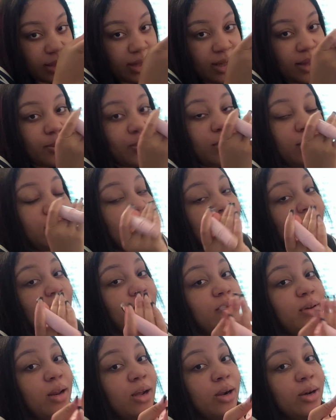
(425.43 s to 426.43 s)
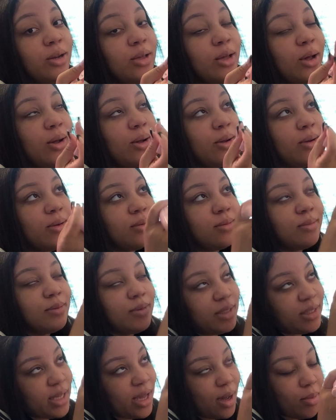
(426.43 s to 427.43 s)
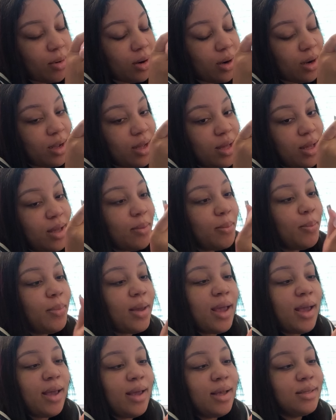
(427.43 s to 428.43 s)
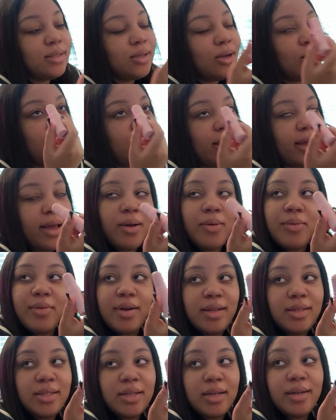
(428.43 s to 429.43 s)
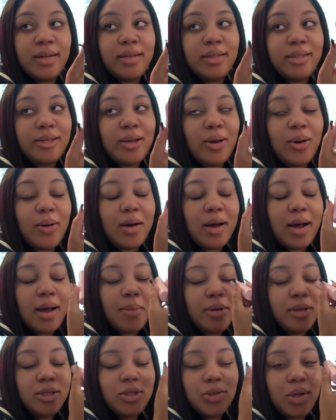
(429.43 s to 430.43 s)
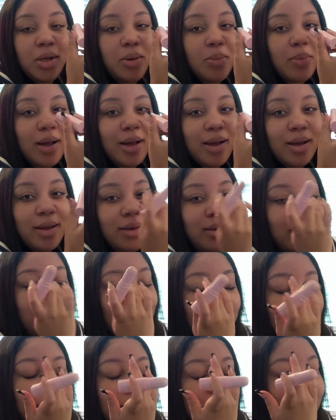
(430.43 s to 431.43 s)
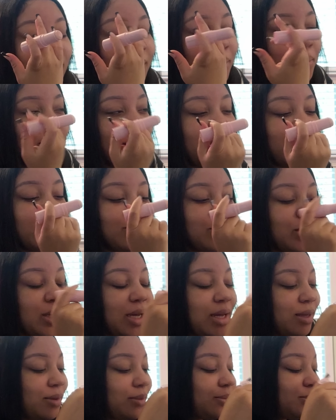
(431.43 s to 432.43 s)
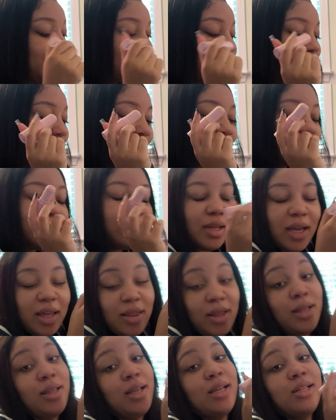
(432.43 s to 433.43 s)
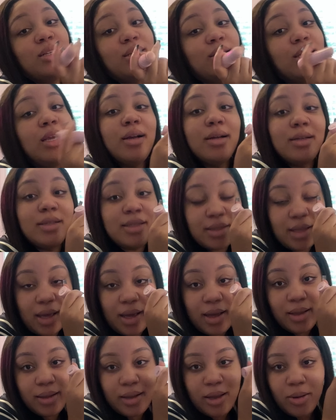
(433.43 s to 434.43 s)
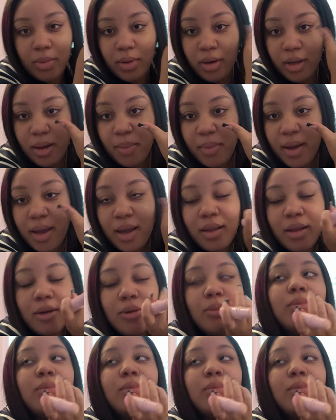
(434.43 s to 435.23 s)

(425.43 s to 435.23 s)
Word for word: I, but I've learned y'all sidebar bags are like hereditary, so I be treating my little under eye bags, but I think they're just here to stay. They're mm. moving bad though.